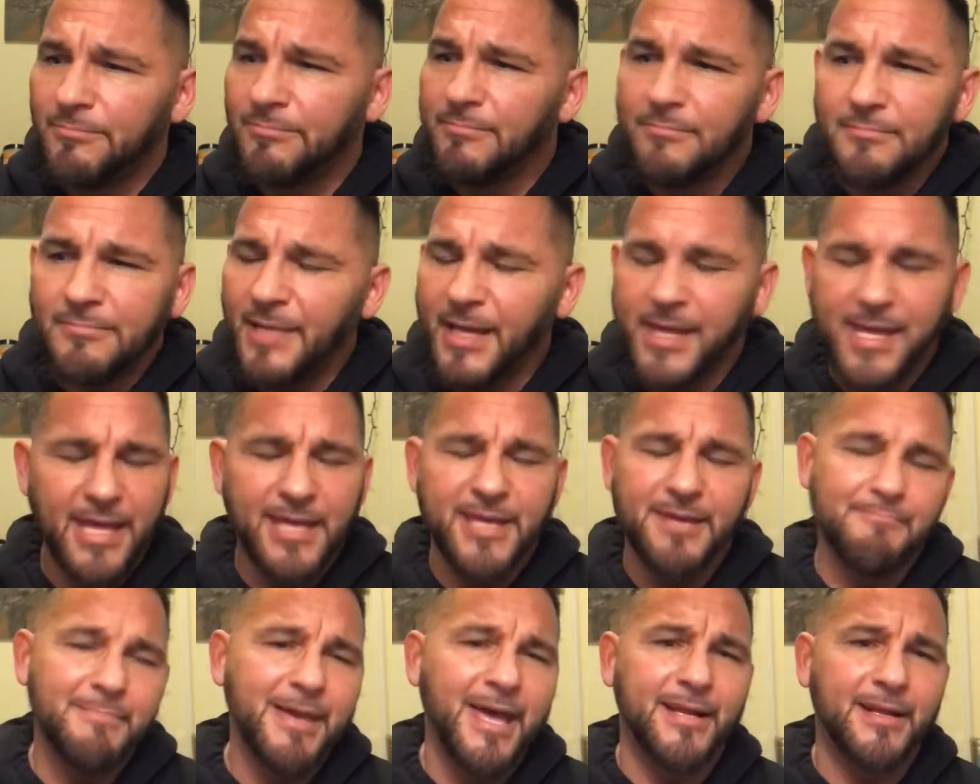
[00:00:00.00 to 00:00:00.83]
I can't
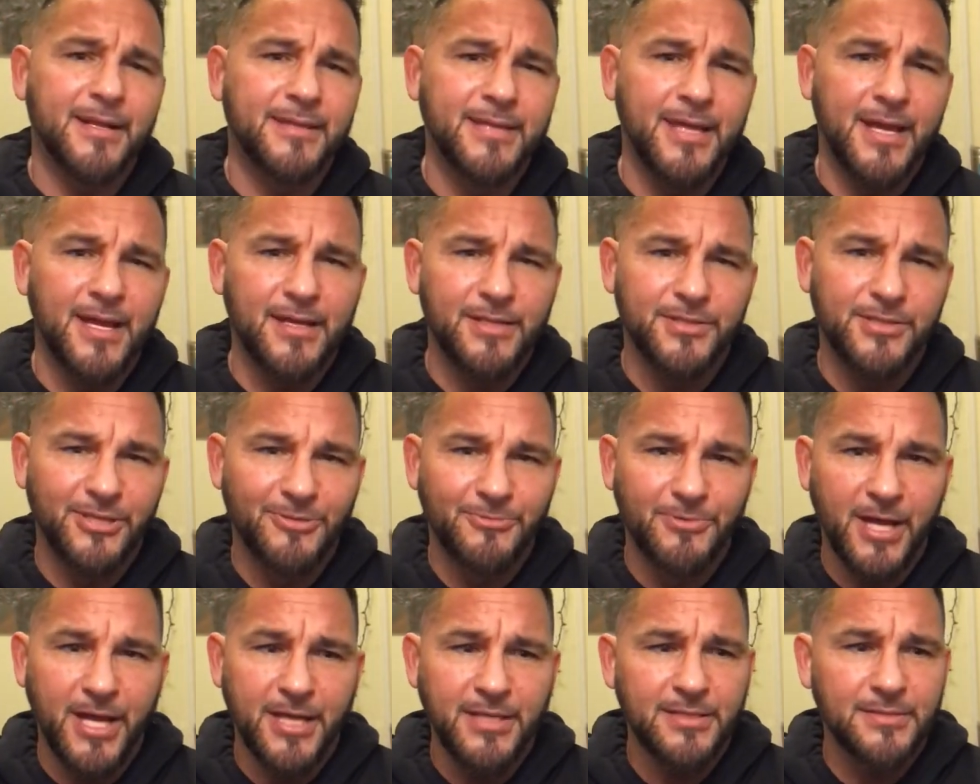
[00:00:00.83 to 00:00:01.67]
get mad at that. You're
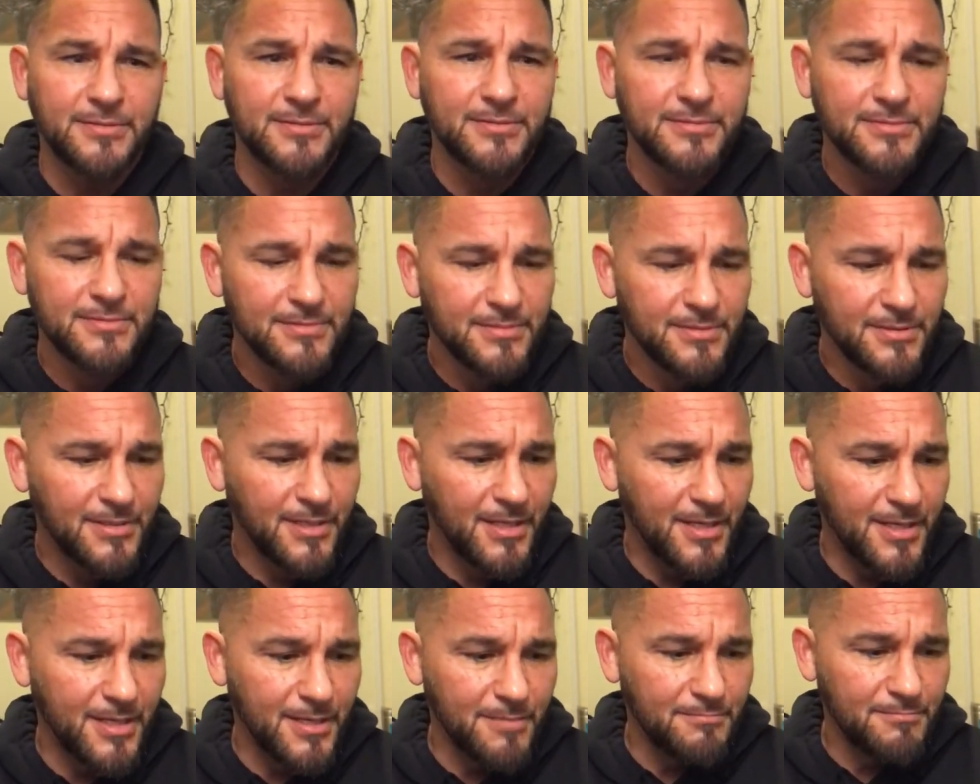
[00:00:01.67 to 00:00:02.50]
right.
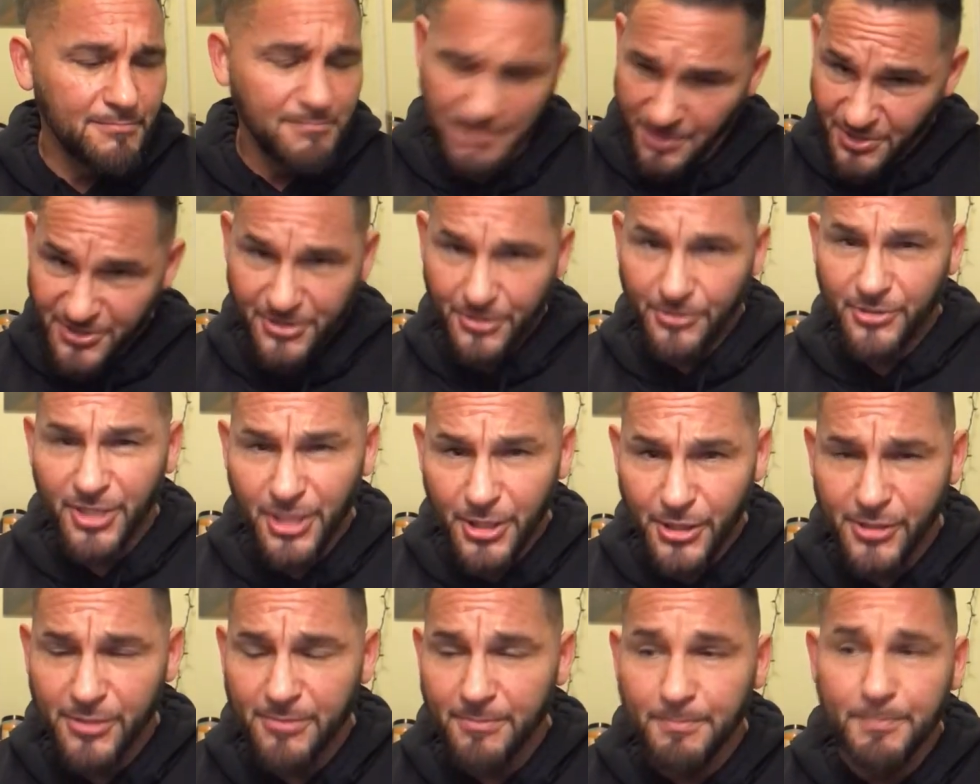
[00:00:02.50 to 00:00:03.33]
Still
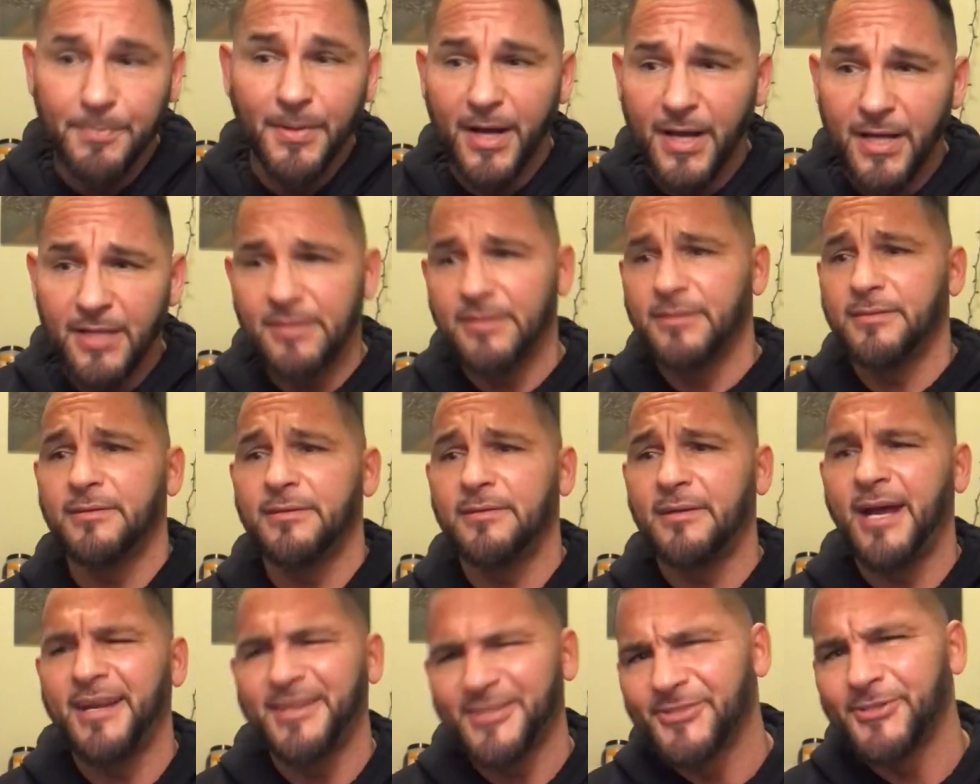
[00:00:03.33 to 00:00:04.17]
hurt, but
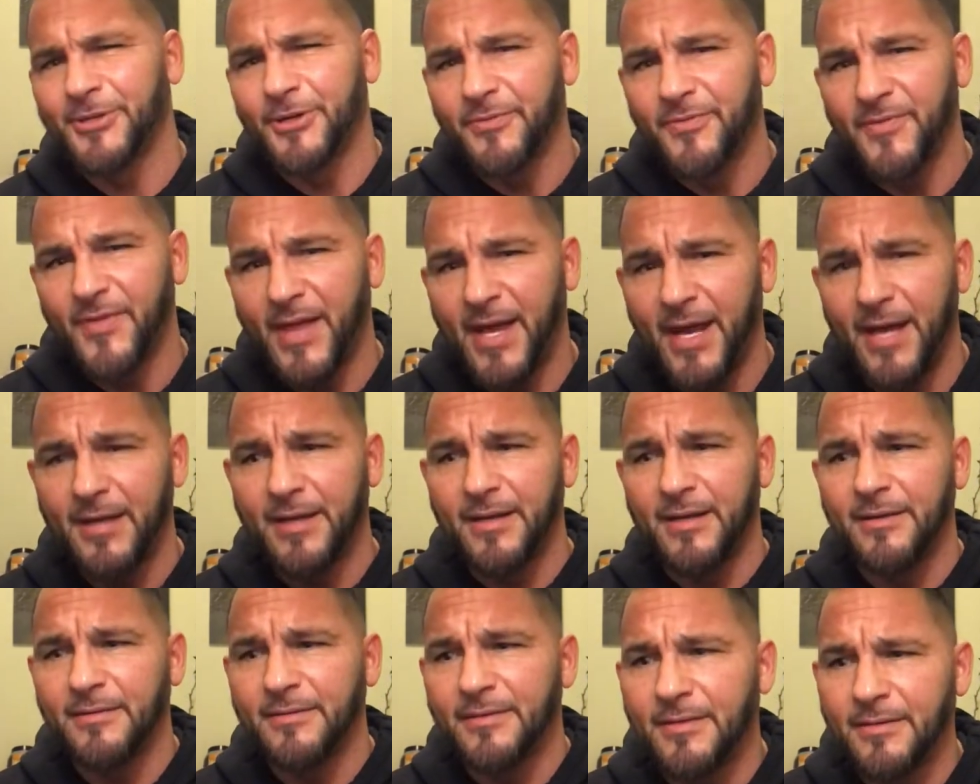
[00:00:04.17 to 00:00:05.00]
I deserve that.
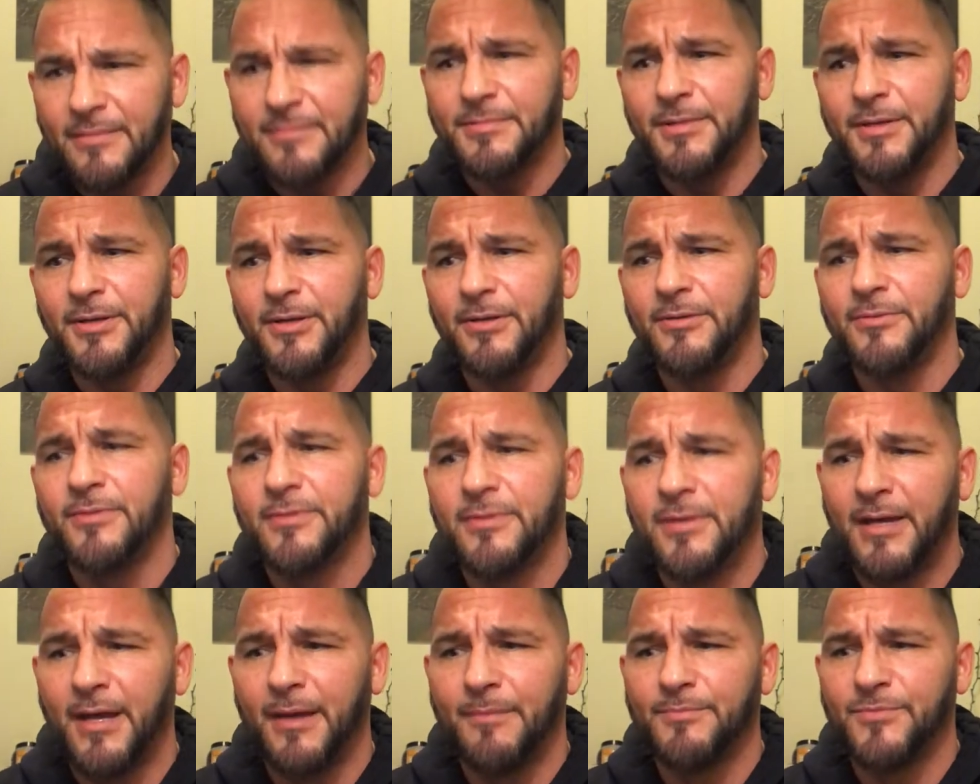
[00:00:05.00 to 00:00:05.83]
You know,
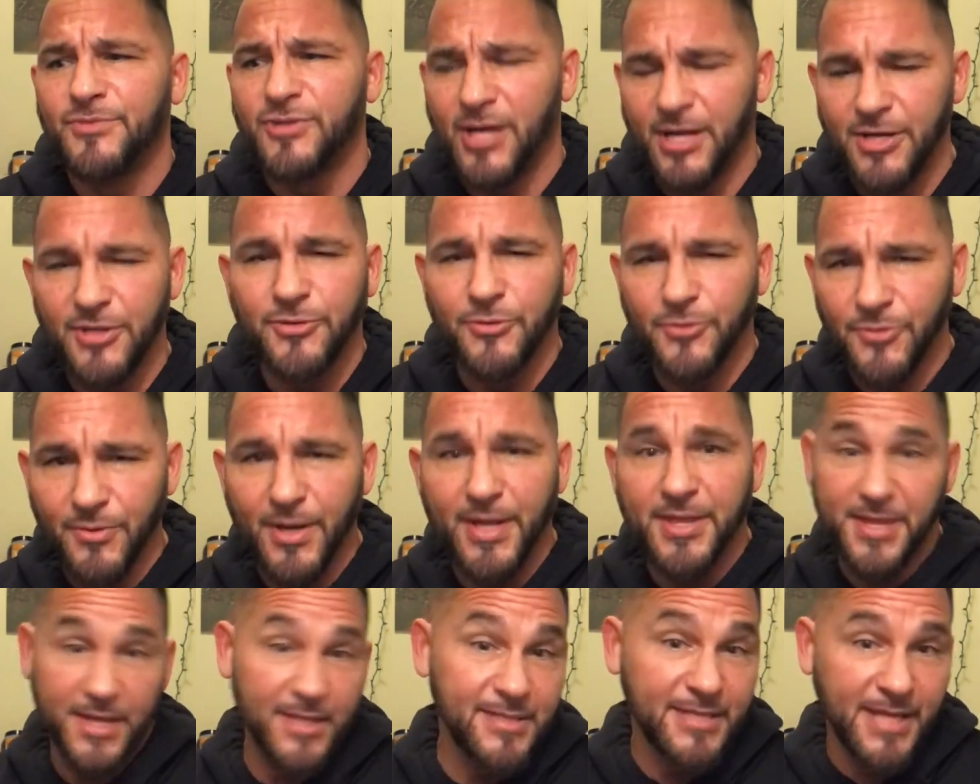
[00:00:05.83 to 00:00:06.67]
I'm trying to do the right
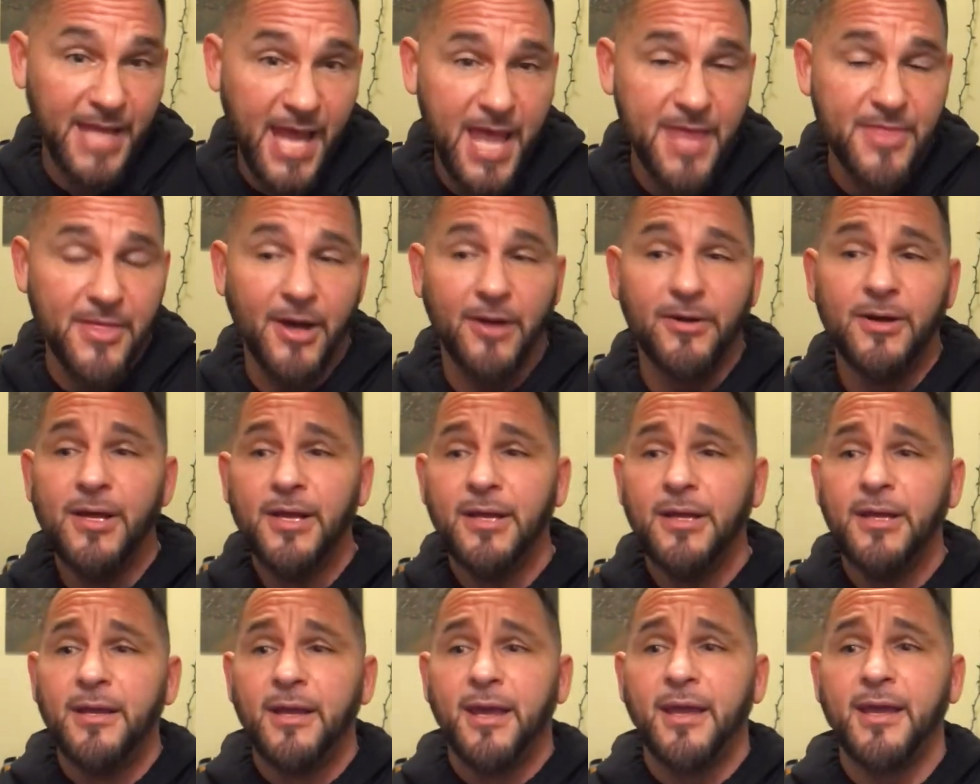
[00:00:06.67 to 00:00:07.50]
thing today, though.
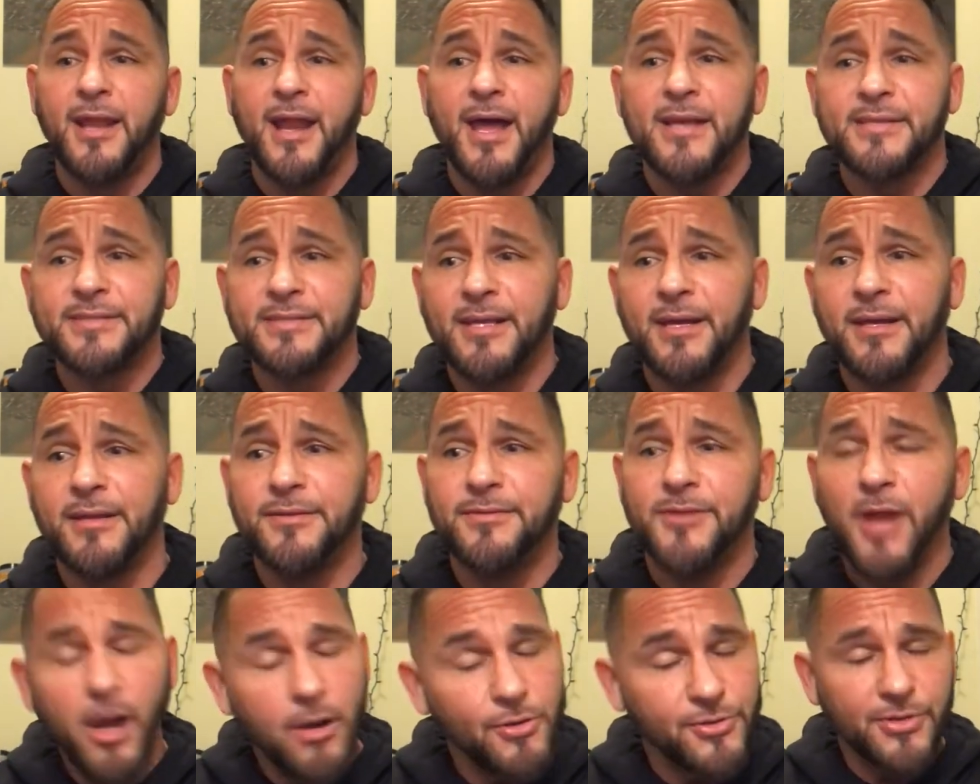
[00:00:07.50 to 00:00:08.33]
And I said,
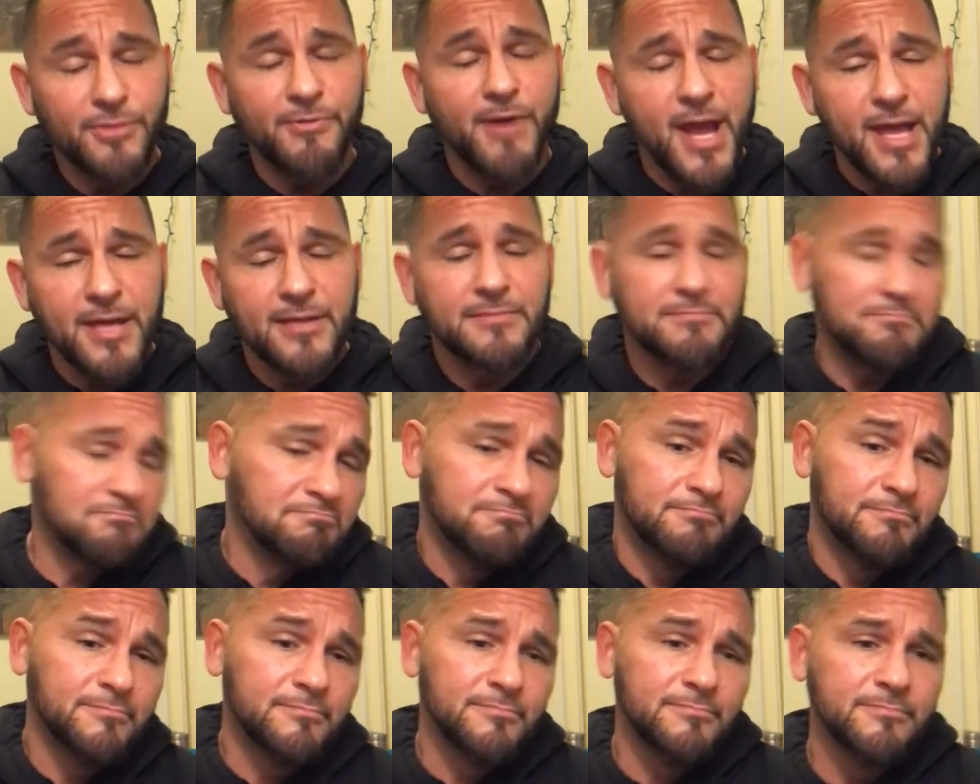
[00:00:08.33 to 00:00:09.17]
no, you're right.
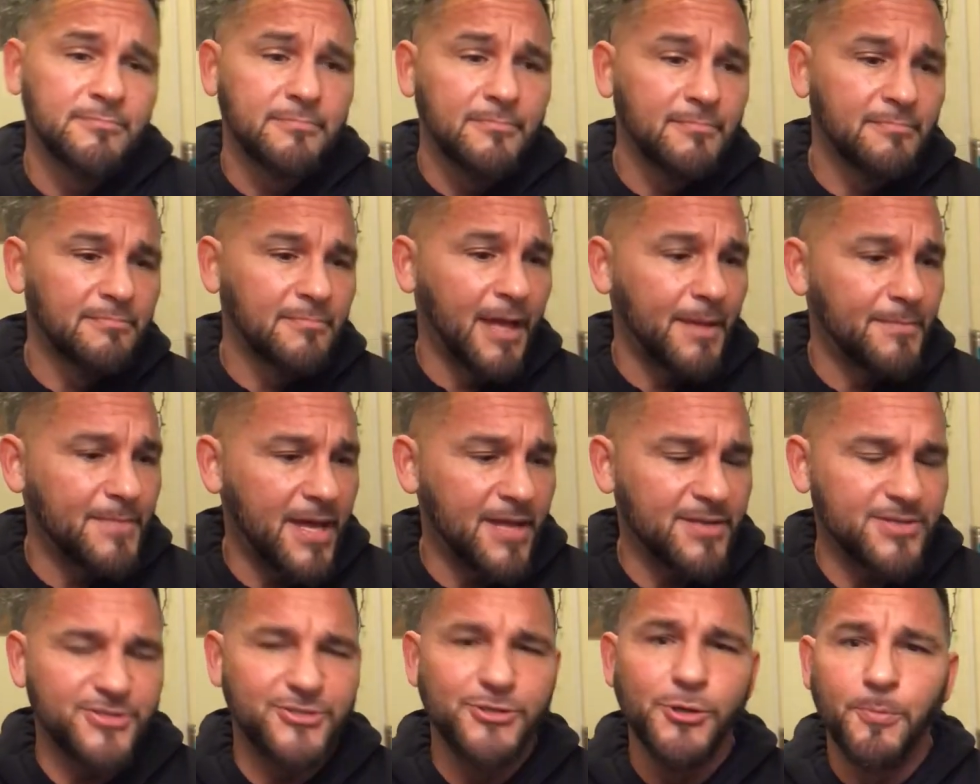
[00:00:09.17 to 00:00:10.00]
I'm not
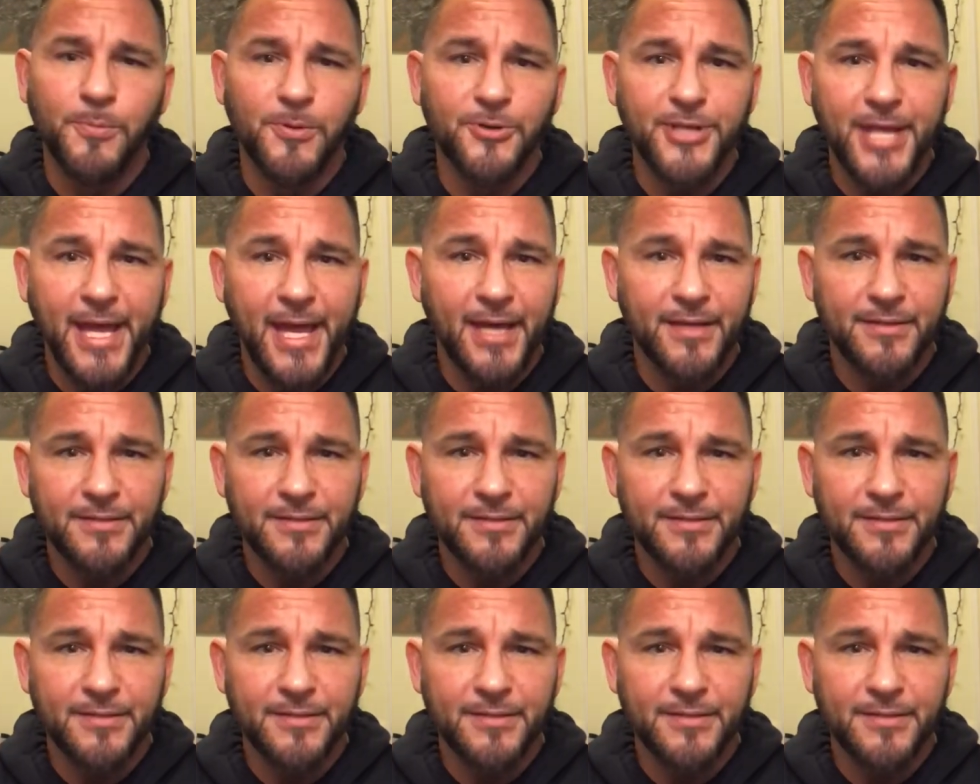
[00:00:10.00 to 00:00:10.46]
super dad.